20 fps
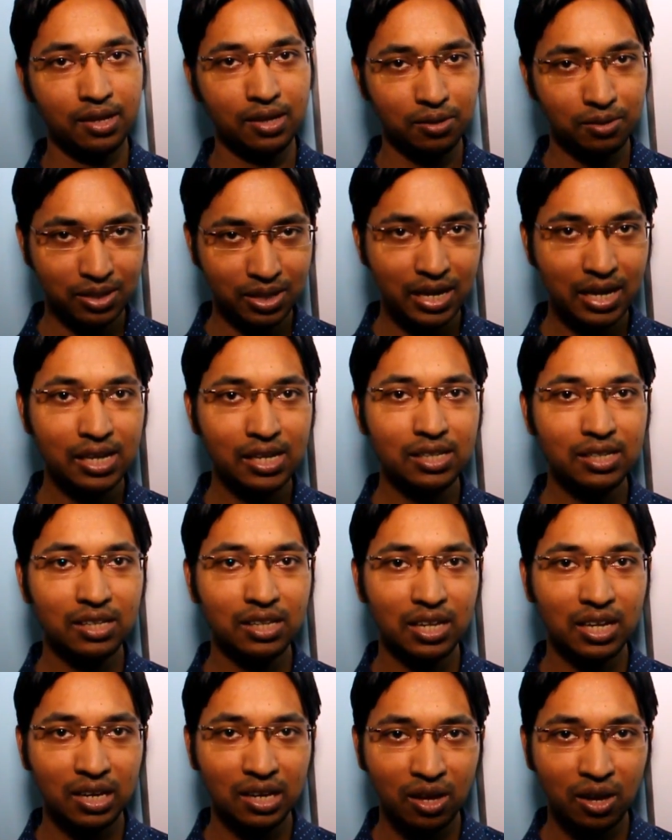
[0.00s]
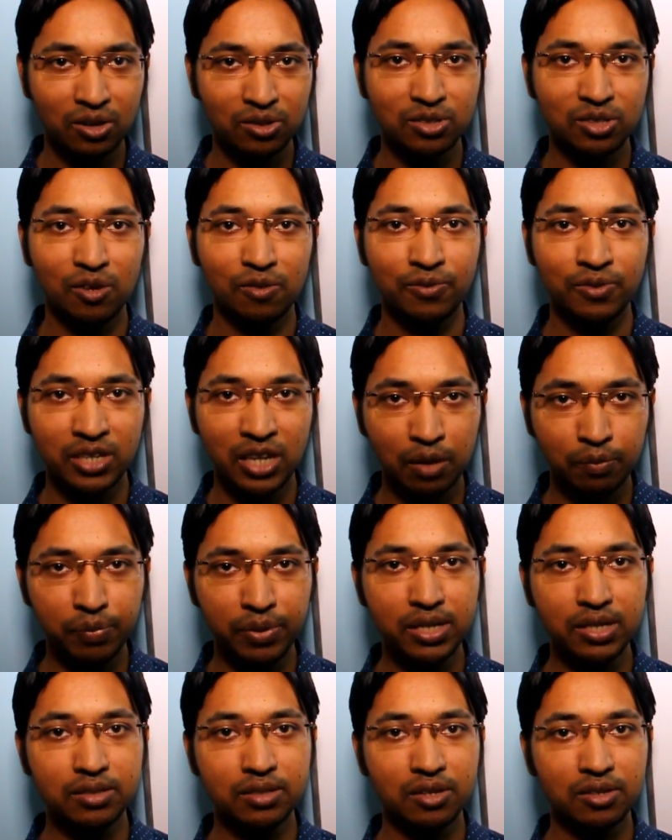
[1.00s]
Okay, a lot of
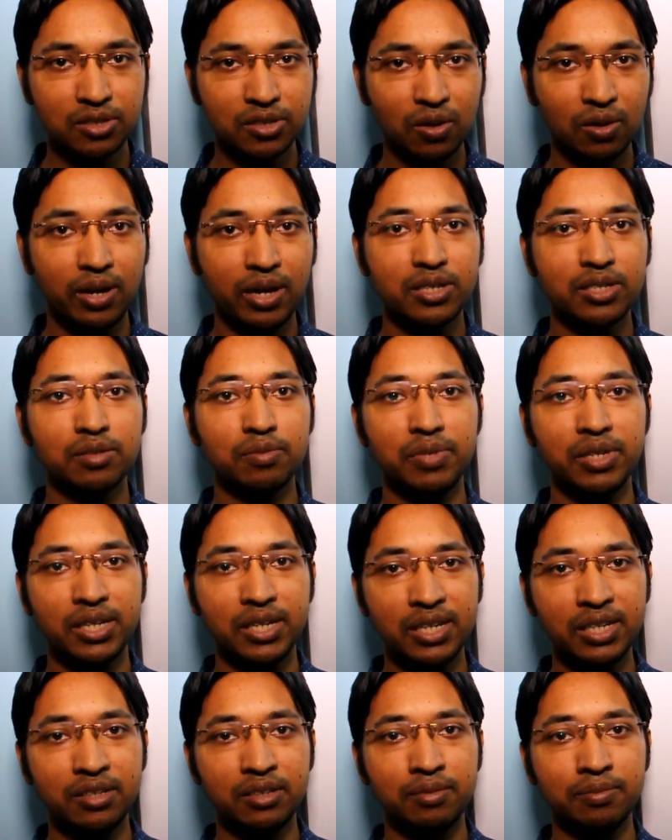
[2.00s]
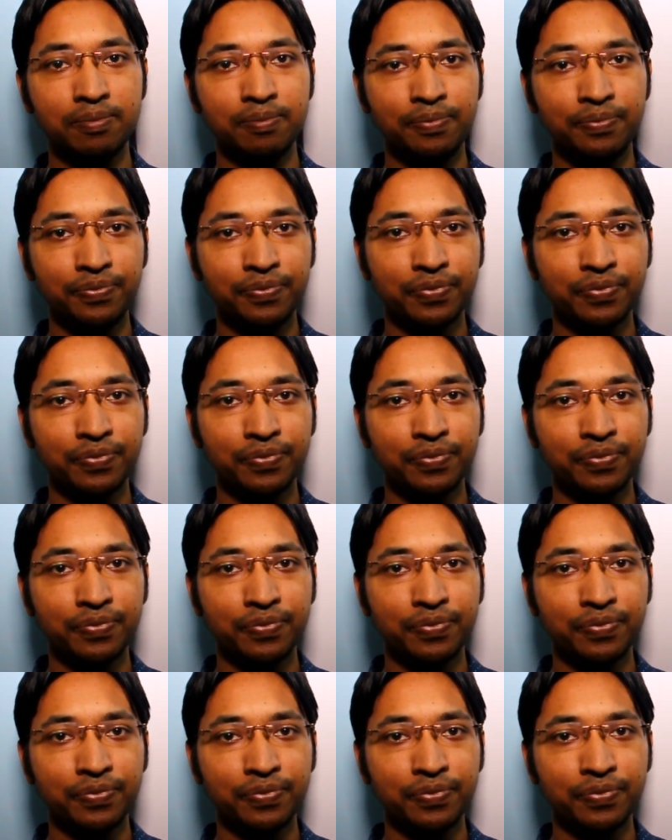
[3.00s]
topics, so let's begin.